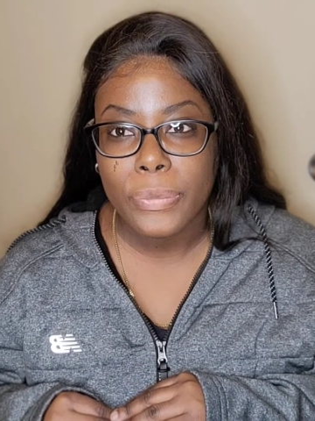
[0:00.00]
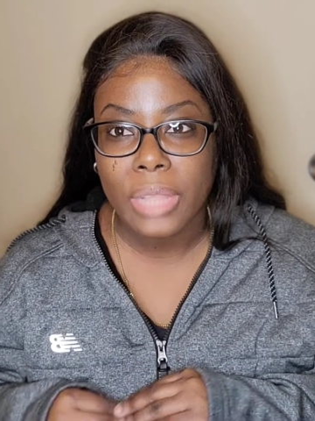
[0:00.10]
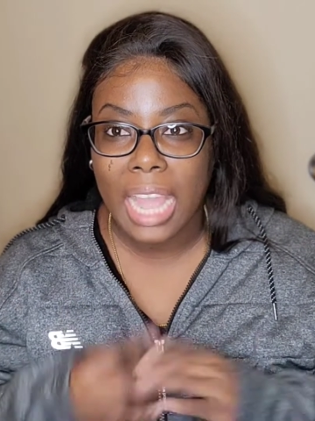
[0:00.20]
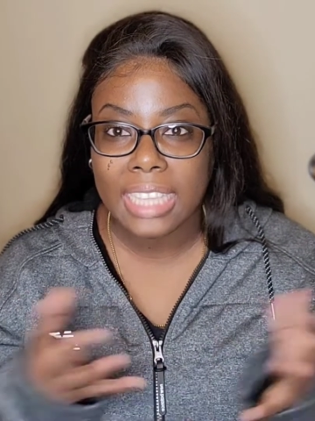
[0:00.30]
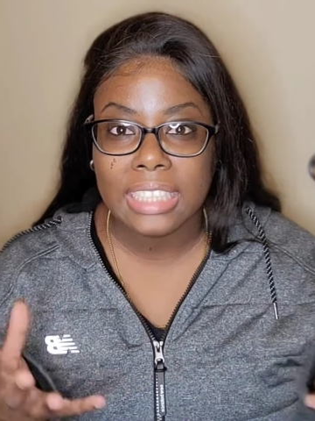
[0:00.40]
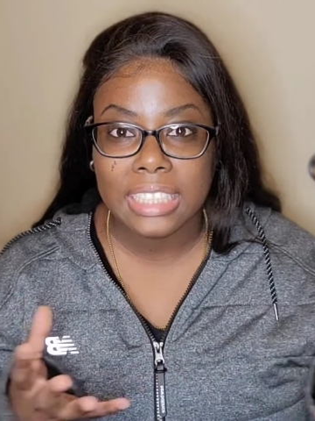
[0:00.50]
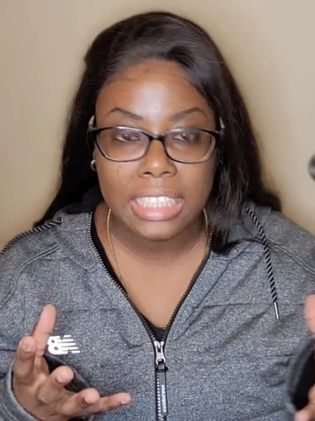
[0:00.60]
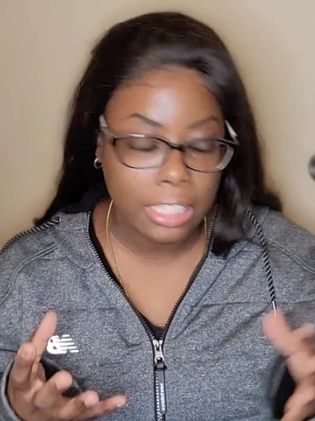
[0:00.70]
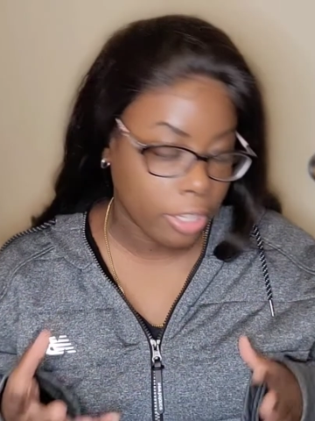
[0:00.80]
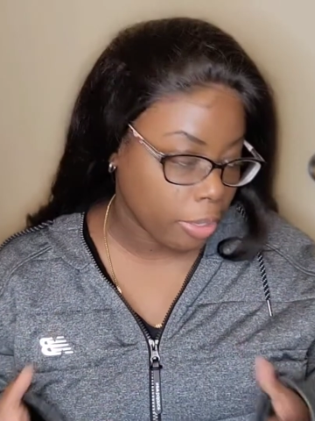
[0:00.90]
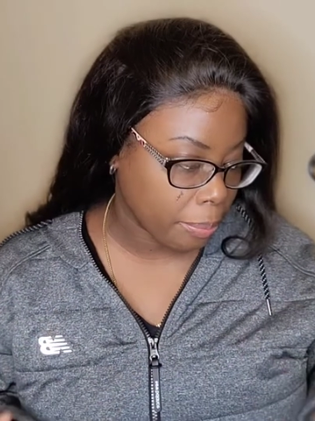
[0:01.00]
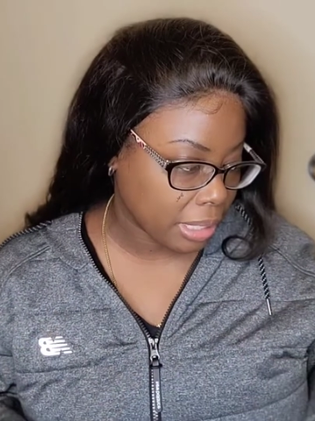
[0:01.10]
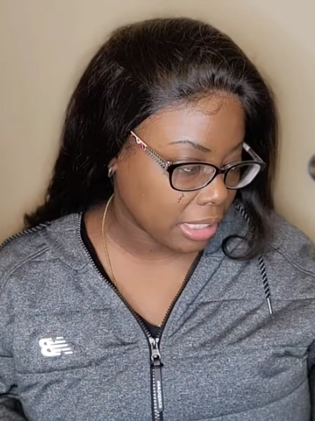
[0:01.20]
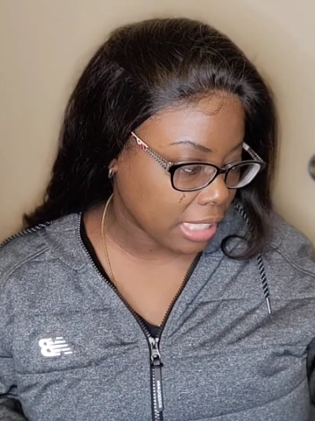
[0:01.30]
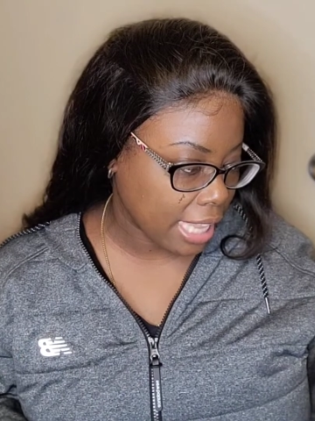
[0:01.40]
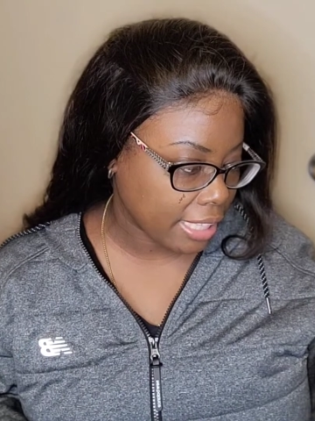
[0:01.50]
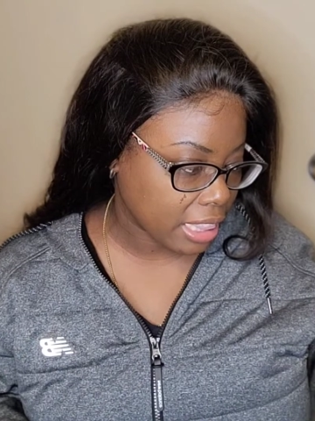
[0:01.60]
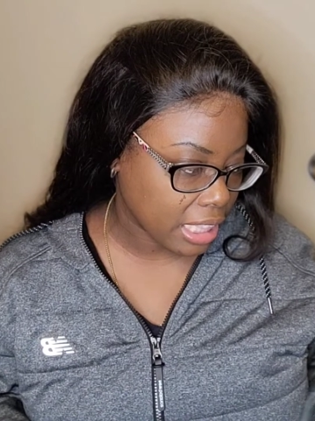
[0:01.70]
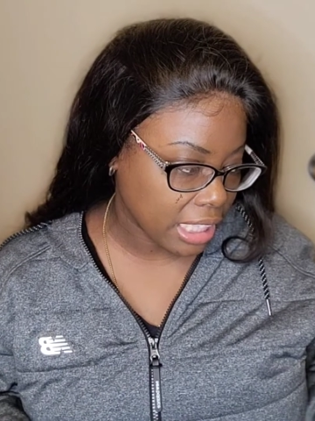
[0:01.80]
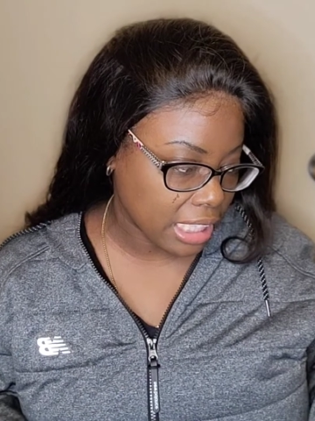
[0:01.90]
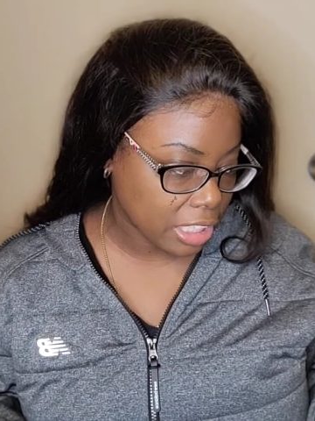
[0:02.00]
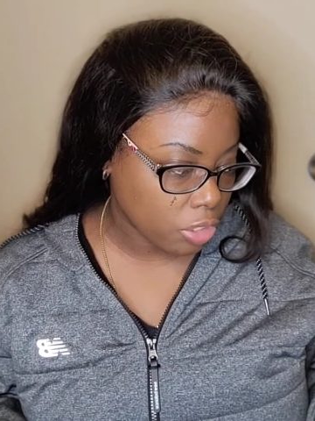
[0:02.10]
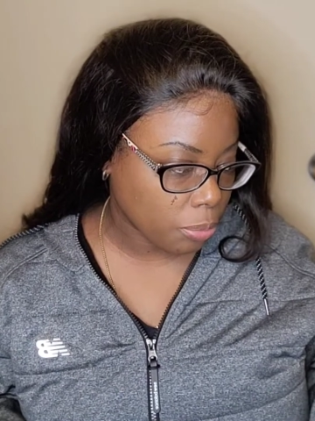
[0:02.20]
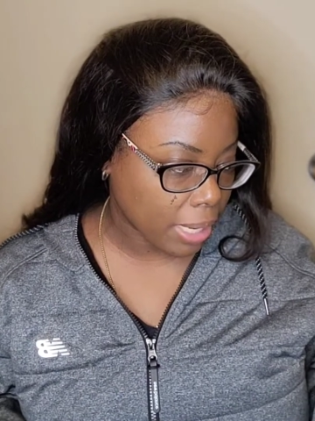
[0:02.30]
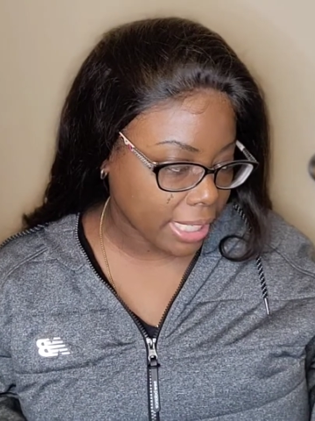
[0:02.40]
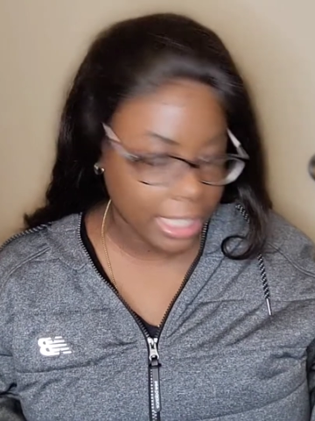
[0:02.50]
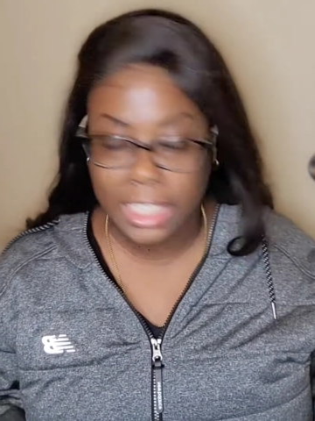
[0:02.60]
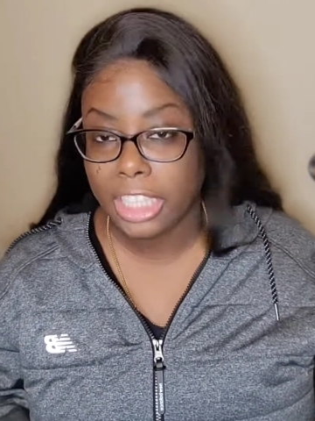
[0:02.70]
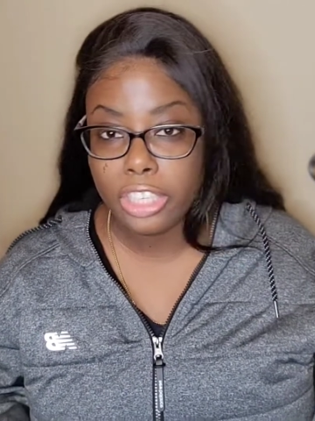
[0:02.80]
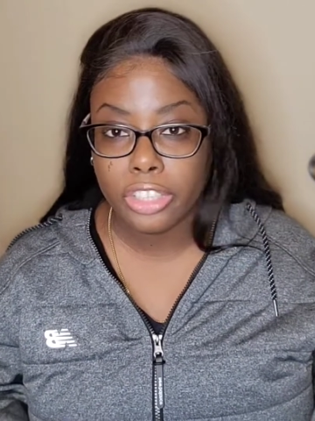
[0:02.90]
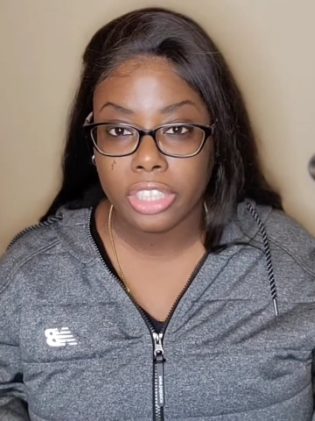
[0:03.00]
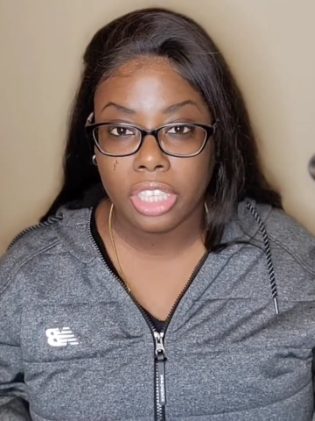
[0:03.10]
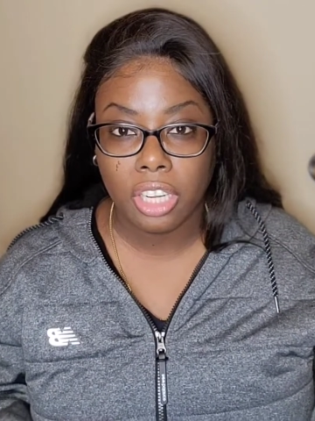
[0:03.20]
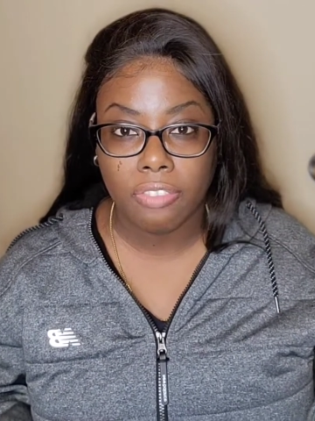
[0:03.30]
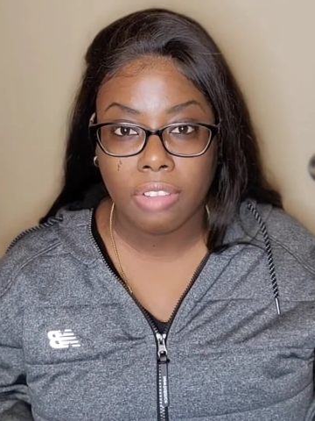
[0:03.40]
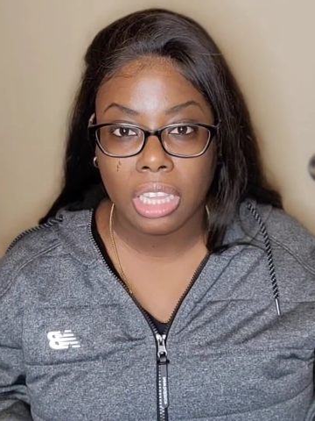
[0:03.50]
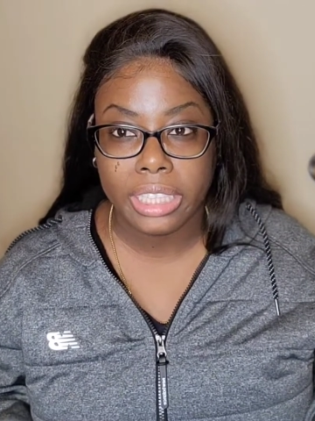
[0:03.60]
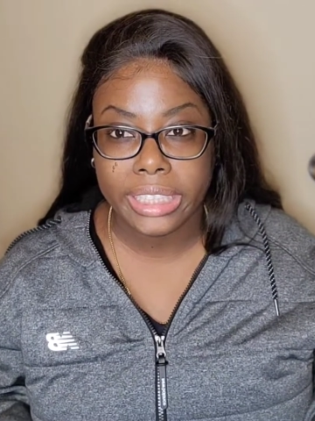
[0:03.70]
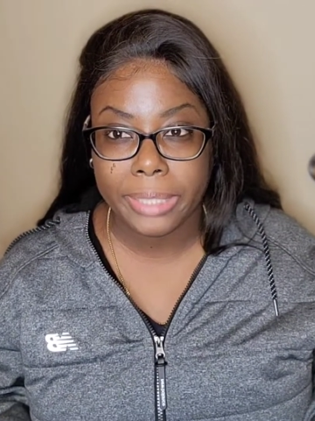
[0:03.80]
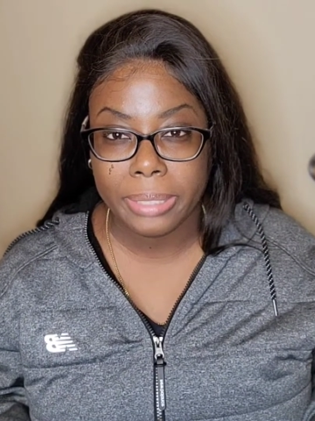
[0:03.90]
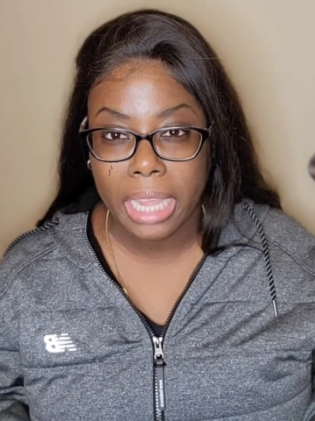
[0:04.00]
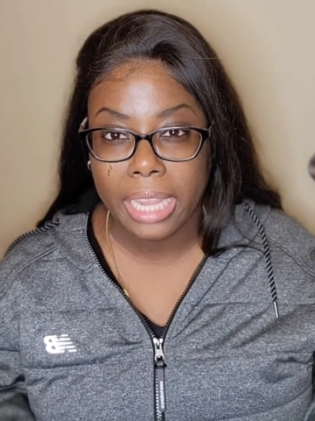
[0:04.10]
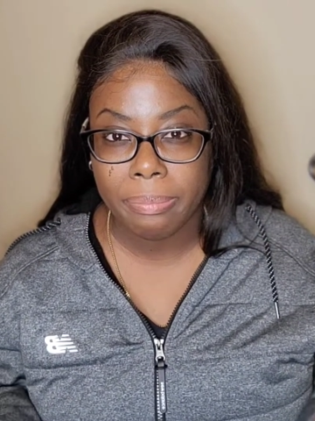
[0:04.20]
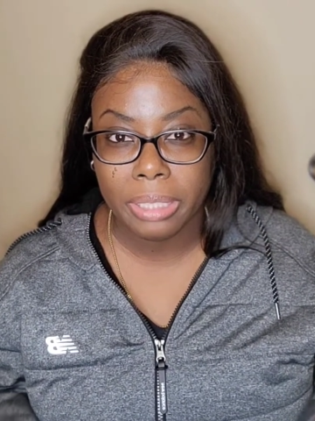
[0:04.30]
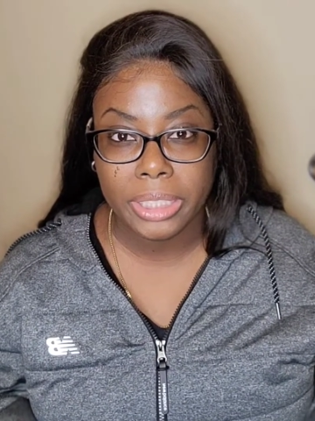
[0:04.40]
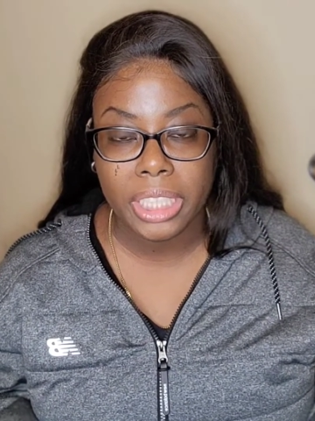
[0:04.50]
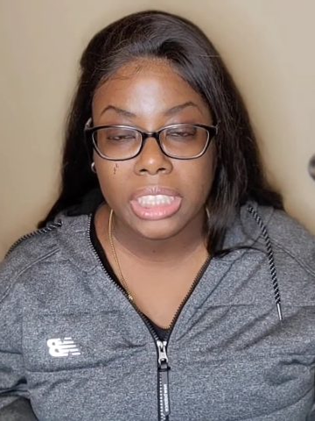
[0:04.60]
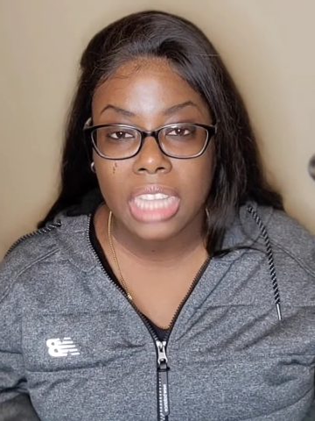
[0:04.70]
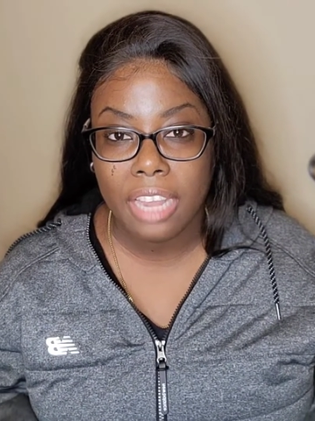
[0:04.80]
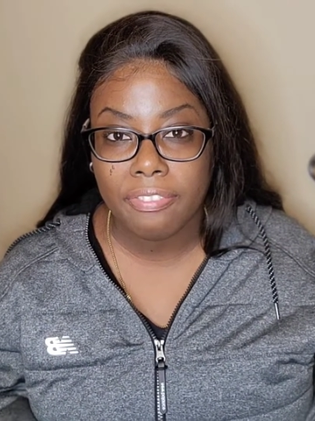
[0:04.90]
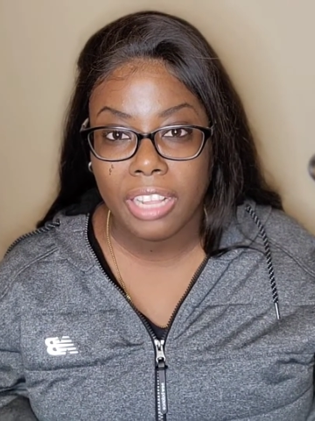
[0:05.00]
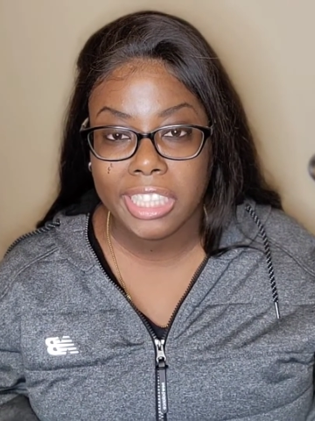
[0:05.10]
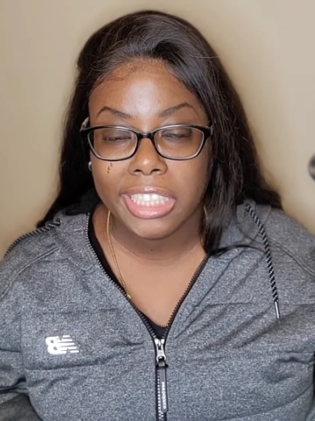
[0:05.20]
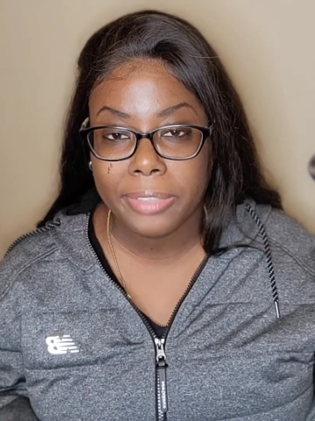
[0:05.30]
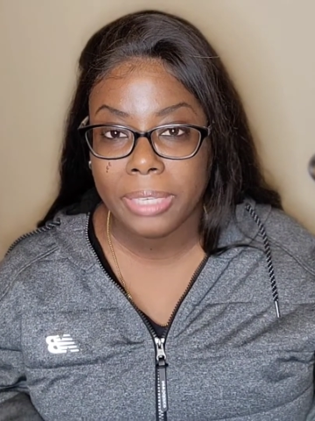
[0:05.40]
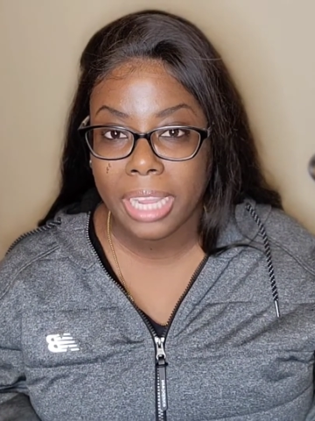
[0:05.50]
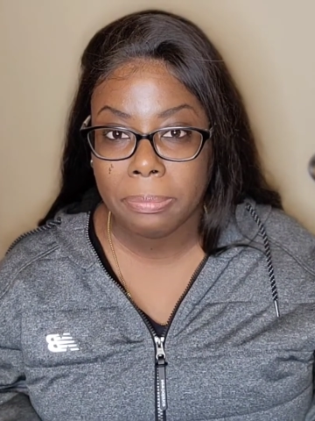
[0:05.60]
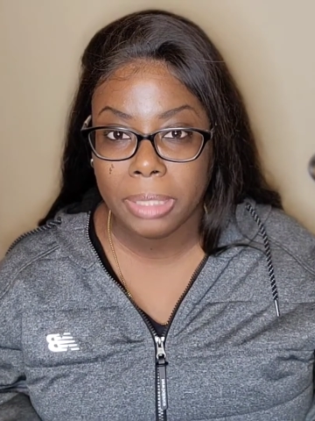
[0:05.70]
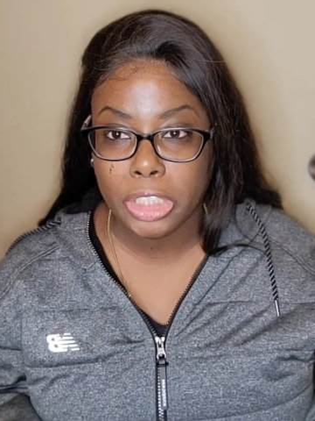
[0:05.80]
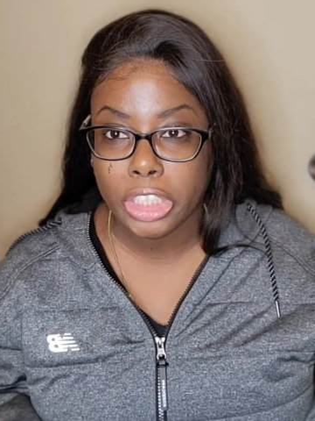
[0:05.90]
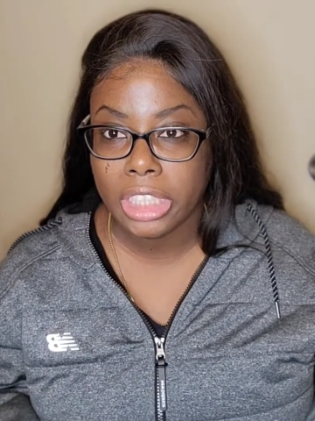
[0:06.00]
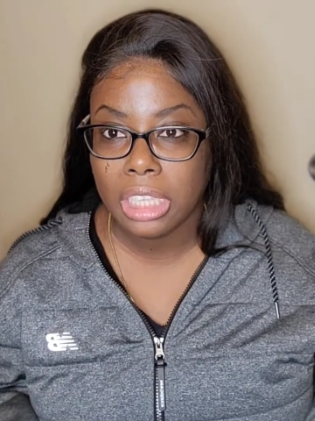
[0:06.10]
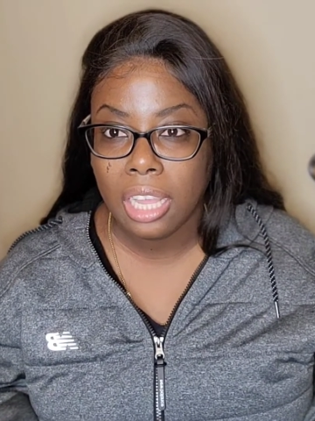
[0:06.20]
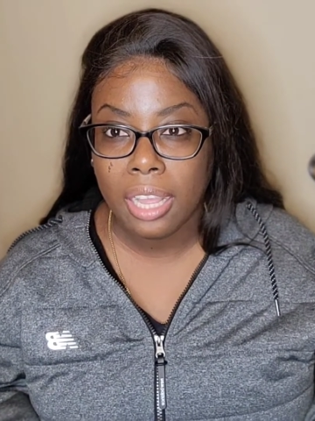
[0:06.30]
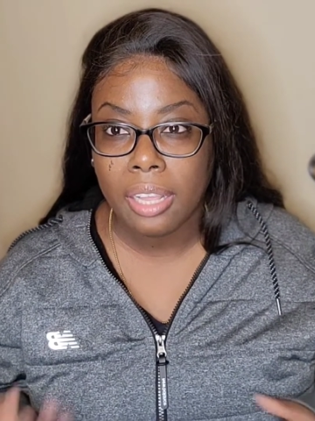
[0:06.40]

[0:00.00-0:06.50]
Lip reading: I see, because like these right here, the non-voluntary admissions and voluntary admission,